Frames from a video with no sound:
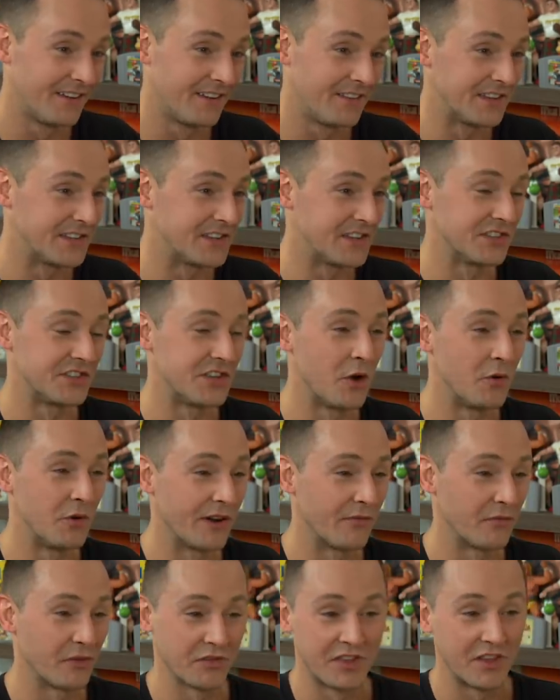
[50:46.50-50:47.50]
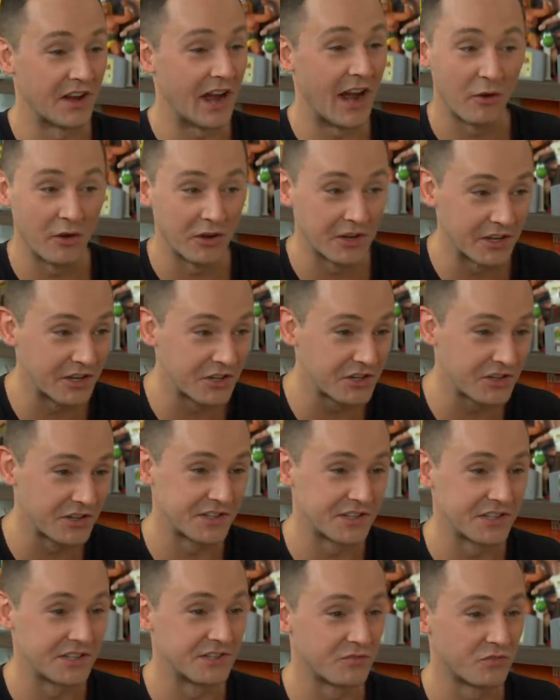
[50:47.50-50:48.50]
This is no different than Heritage.
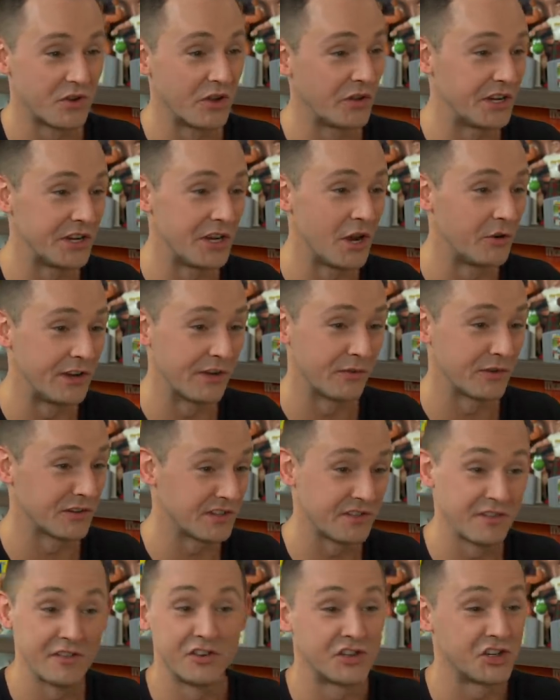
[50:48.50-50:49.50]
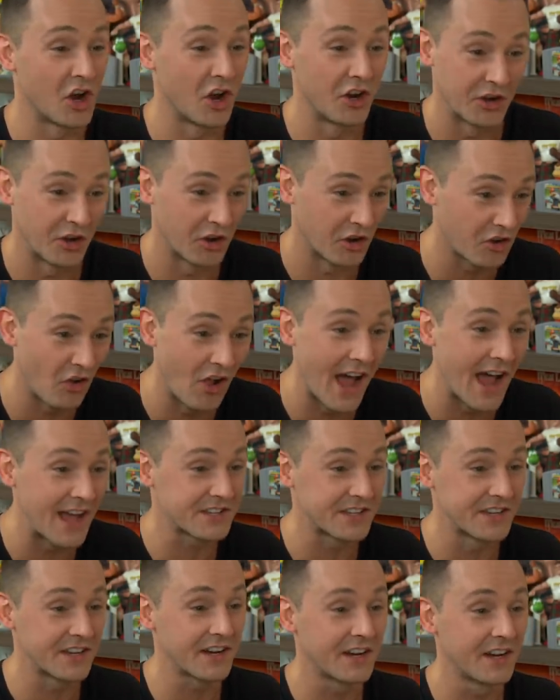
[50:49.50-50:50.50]
This is really no different than the John Deere
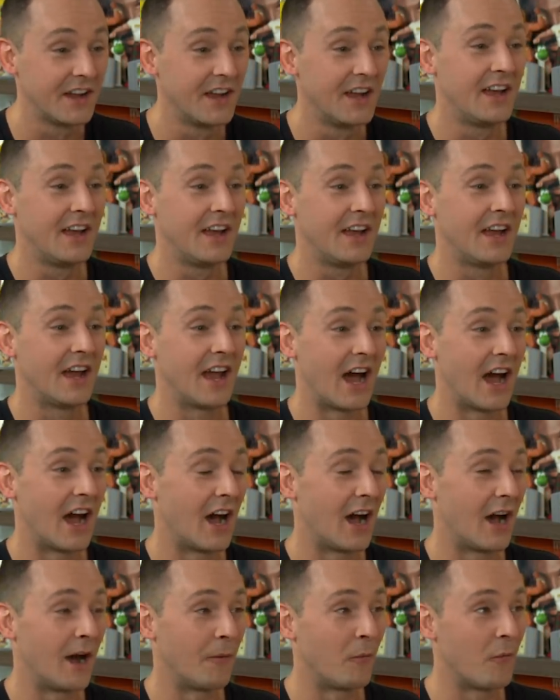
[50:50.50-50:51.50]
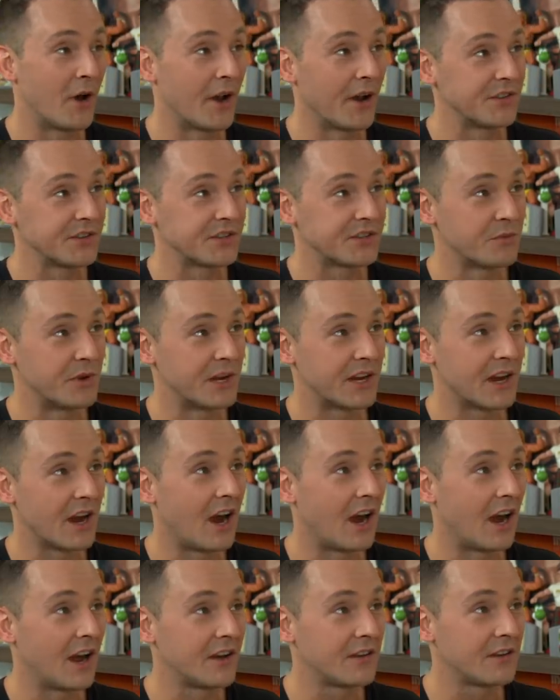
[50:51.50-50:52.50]
Classic. Uh, what else do we
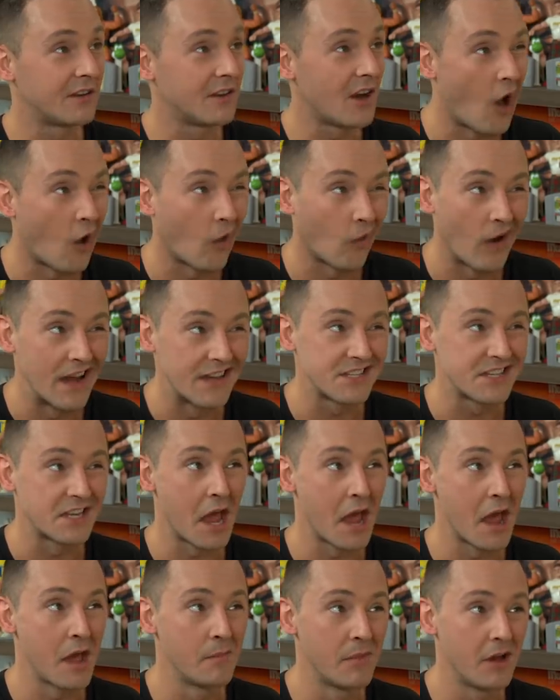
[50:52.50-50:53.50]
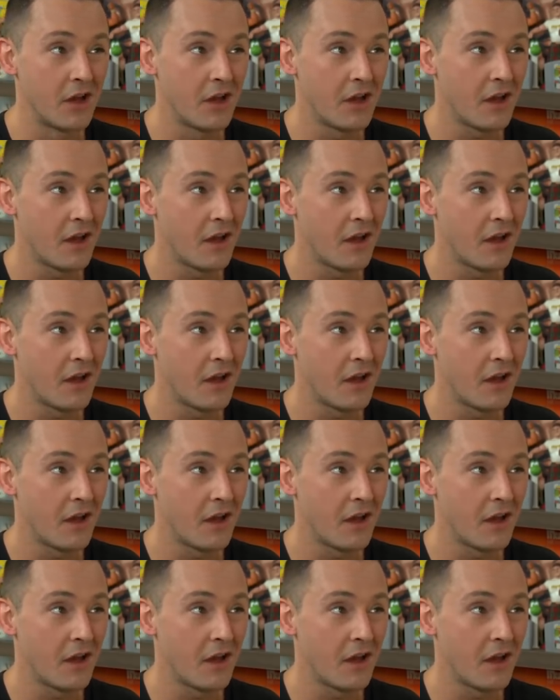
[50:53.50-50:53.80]
got? R S M.